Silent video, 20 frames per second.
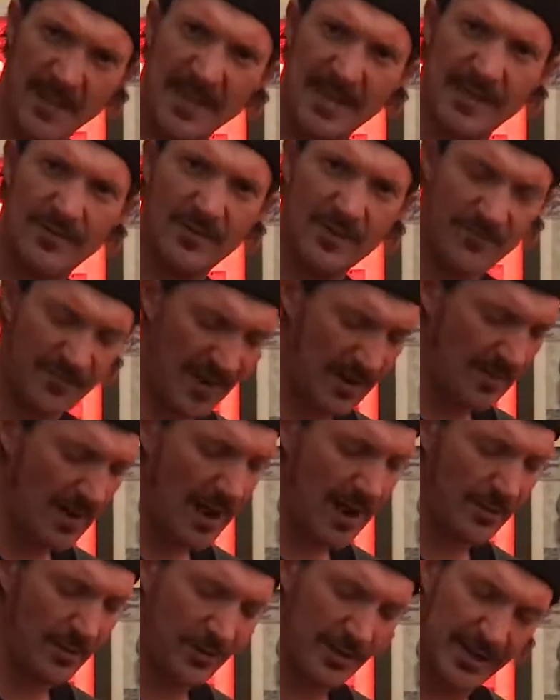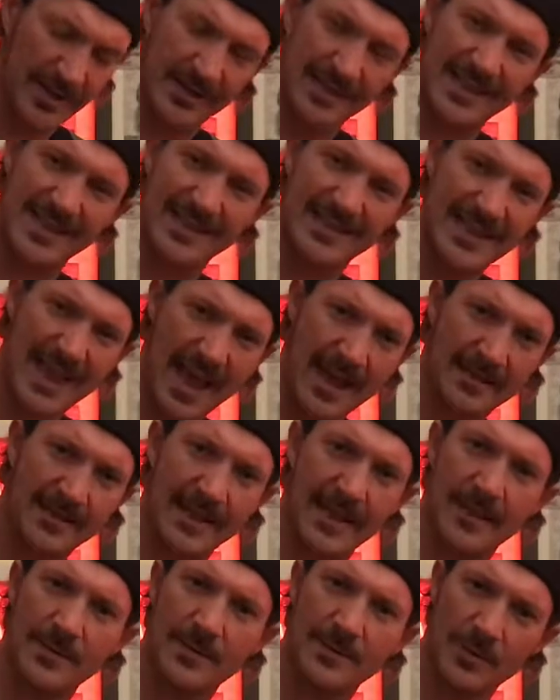Even if I'm not learning the exact
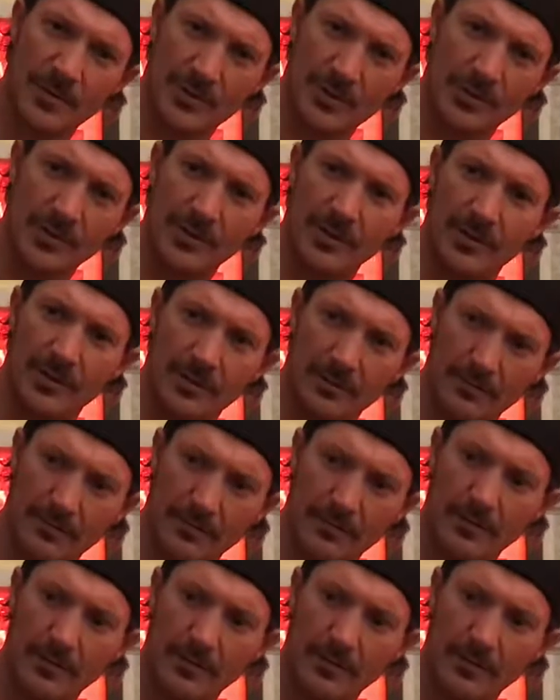thing I'm supposed to learn,